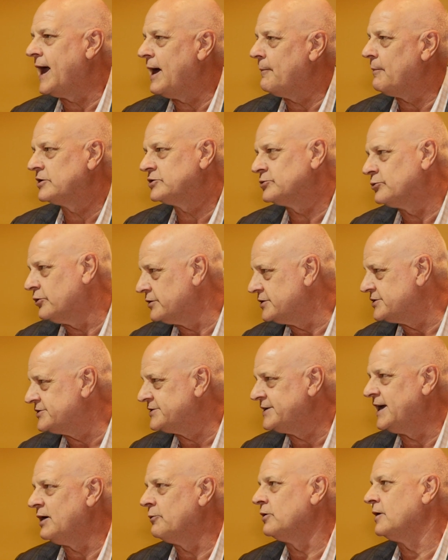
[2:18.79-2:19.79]
How much water is
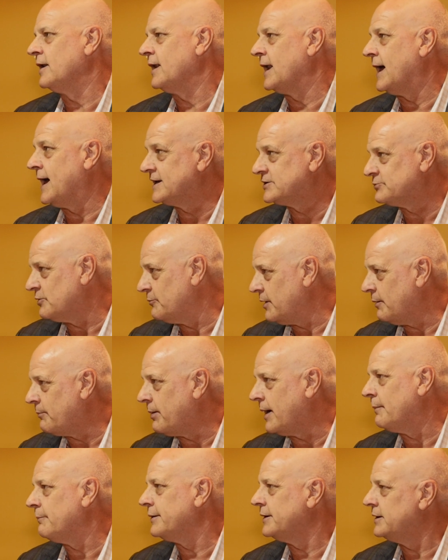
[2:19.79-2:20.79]
there? Will it last when we
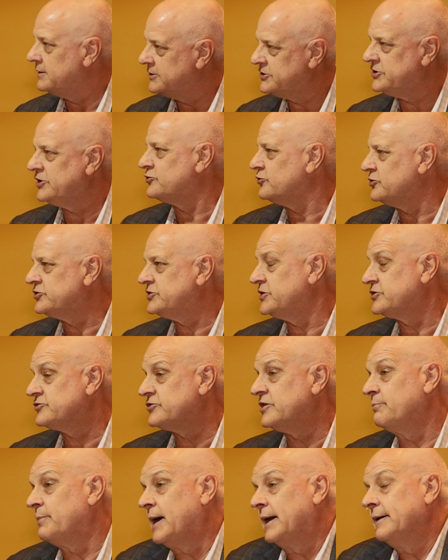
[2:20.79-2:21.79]
pump it, etc.,
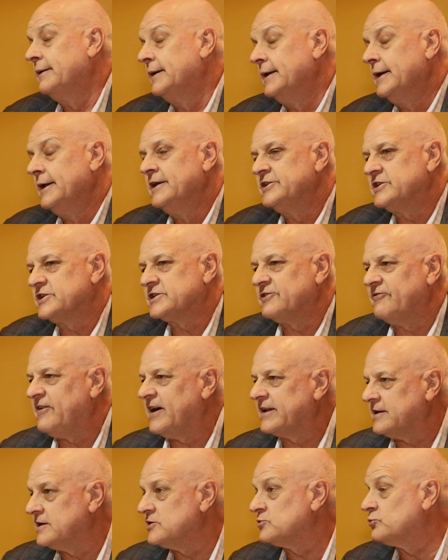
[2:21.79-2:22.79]
etc. But just the
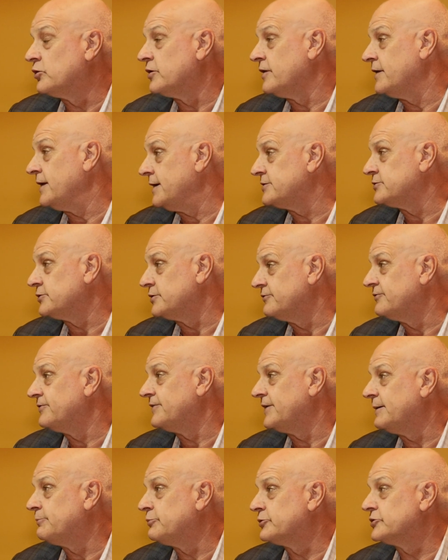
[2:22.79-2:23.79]
fact that there's water there sort
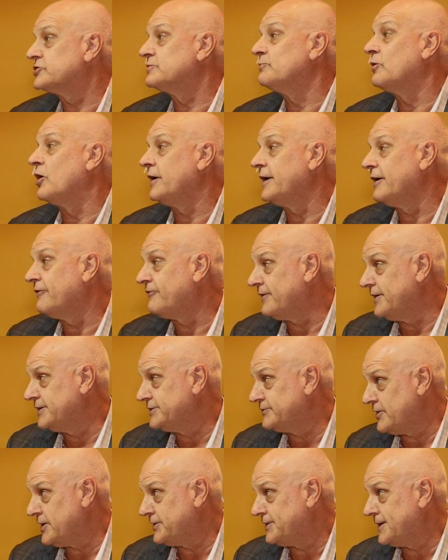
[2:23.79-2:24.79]
of put a smile on our
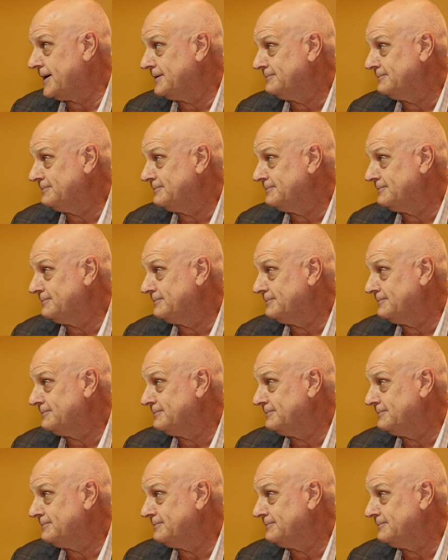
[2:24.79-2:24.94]
face for that day.